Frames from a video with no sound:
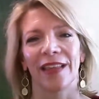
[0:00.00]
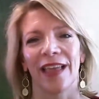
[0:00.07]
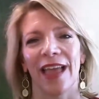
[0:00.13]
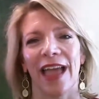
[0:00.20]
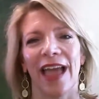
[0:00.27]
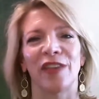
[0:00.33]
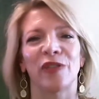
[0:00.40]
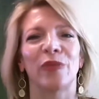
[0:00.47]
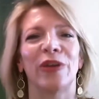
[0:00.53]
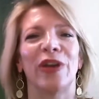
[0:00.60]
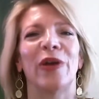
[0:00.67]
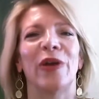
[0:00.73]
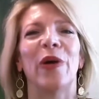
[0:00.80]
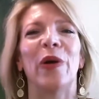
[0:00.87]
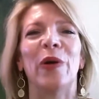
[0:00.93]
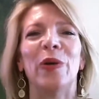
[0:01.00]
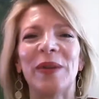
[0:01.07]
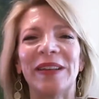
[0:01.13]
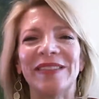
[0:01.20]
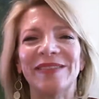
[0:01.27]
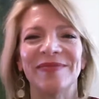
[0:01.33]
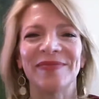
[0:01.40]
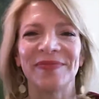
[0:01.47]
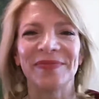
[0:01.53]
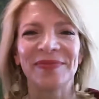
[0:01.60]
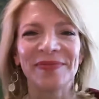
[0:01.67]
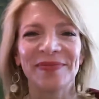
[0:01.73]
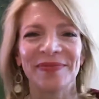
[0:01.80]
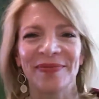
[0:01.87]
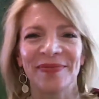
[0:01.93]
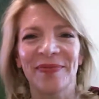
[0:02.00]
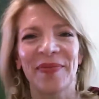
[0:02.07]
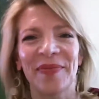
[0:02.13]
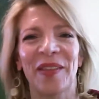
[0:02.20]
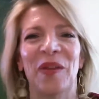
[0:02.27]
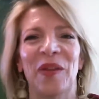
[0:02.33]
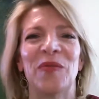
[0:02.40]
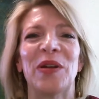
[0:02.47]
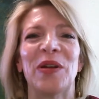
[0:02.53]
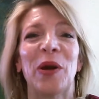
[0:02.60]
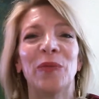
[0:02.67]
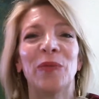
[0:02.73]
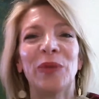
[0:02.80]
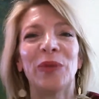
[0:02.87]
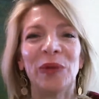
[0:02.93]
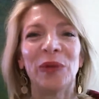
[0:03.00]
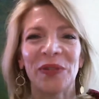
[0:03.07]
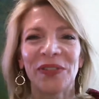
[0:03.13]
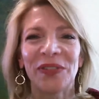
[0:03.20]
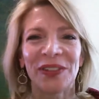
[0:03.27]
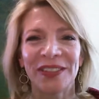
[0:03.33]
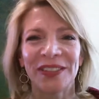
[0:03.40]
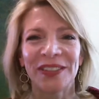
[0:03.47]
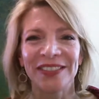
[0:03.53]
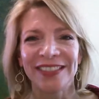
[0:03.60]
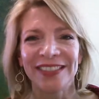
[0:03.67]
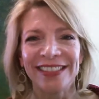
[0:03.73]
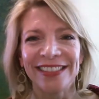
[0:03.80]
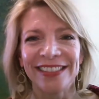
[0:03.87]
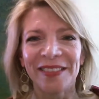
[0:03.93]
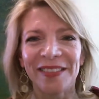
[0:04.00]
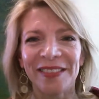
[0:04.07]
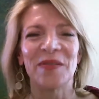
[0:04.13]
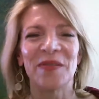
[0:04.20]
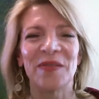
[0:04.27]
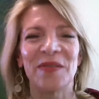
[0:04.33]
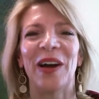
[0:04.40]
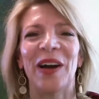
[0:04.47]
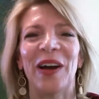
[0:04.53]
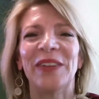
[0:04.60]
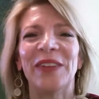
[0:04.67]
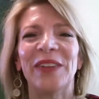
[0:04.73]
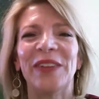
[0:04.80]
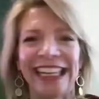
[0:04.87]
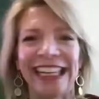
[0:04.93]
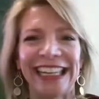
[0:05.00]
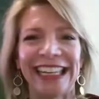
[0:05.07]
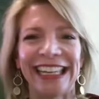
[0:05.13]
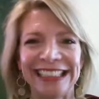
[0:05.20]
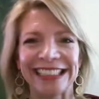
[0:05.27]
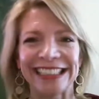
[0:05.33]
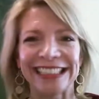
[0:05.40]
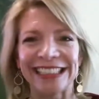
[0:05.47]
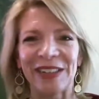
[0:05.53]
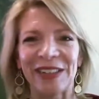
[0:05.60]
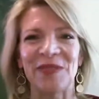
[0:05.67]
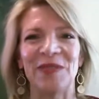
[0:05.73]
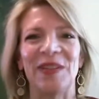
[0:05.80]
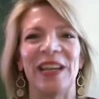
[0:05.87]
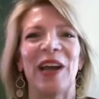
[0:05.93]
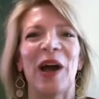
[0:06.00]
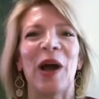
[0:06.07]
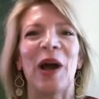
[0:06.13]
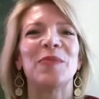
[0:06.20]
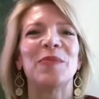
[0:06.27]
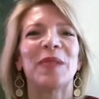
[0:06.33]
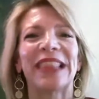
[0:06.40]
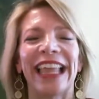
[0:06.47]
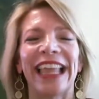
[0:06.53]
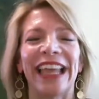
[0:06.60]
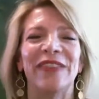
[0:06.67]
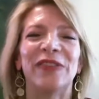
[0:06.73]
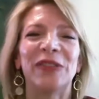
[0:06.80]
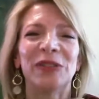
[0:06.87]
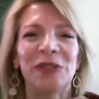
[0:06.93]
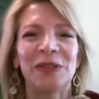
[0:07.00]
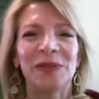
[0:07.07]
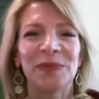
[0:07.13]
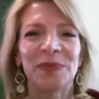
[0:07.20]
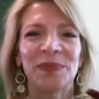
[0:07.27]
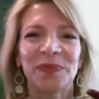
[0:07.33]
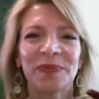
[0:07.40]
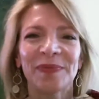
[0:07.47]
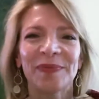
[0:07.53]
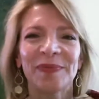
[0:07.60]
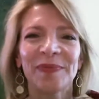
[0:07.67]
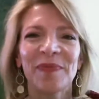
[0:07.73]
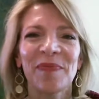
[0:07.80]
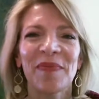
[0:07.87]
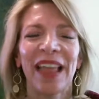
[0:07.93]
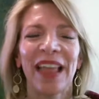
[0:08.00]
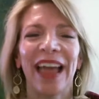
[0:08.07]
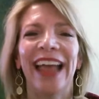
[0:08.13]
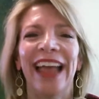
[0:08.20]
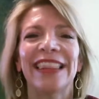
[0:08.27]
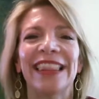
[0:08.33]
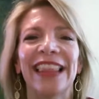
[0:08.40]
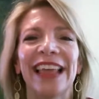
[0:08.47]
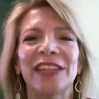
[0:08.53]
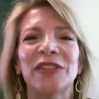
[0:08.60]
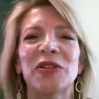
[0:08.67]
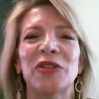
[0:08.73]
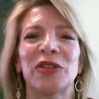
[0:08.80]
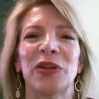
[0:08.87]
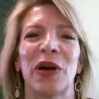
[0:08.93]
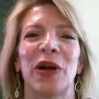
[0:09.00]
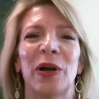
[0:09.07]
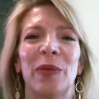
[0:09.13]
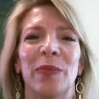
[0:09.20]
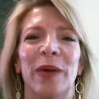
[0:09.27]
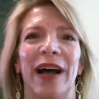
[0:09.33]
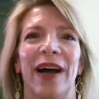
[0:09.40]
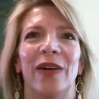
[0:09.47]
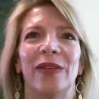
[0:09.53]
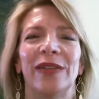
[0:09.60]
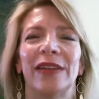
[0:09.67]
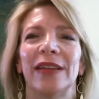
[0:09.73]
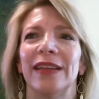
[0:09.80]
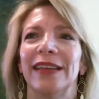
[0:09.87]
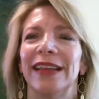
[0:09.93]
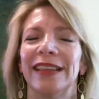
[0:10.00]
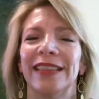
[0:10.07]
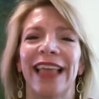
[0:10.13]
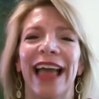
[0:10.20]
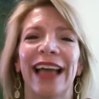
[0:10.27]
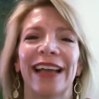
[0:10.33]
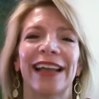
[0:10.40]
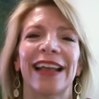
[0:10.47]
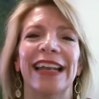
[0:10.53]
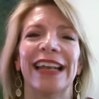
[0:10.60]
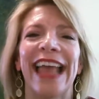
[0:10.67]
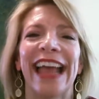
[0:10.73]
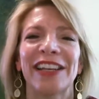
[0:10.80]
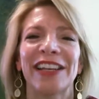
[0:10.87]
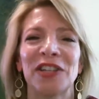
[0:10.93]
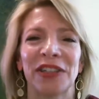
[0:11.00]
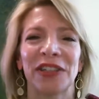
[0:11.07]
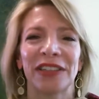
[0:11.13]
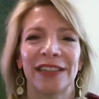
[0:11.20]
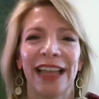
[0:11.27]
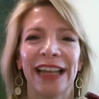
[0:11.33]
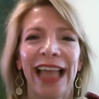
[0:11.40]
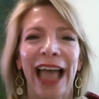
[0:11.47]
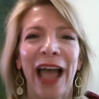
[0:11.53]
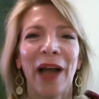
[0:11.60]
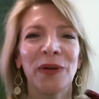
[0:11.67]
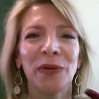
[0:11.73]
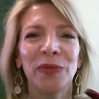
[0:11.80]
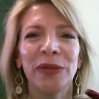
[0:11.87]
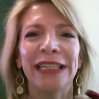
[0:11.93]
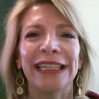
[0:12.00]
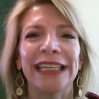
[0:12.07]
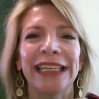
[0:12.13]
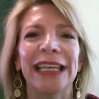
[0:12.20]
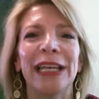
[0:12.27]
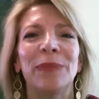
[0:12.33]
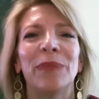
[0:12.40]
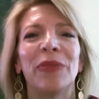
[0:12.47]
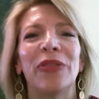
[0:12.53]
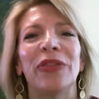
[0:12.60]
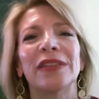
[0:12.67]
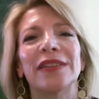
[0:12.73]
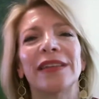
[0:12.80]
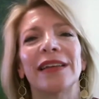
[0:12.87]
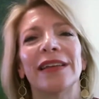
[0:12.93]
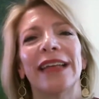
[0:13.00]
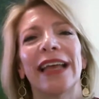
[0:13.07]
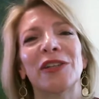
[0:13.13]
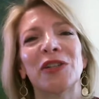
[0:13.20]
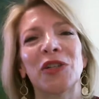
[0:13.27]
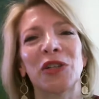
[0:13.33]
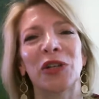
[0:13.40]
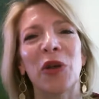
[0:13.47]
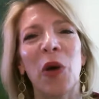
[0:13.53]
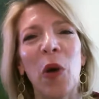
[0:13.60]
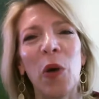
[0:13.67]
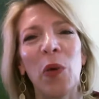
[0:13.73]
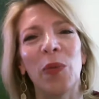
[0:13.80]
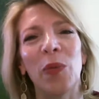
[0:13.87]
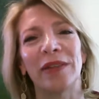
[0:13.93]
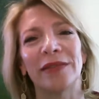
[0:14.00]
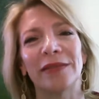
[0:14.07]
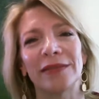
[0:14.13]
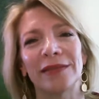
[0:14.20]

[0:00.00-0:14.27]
As we are open, we are beautiful, we are radiant, we are playful. And let's talk about that connection and how do we keep this connection open?